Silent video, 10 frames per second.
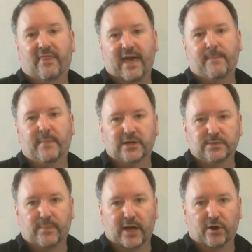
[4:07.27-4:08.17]
that
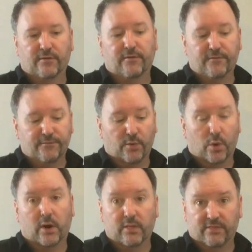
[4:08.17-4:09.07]
much better
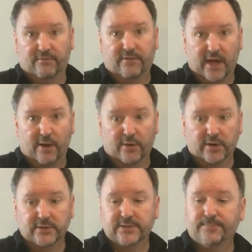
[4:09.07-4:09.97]
for the
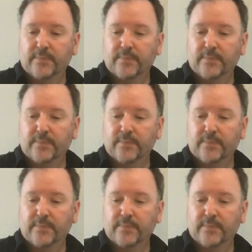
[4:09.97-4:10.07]
flowers.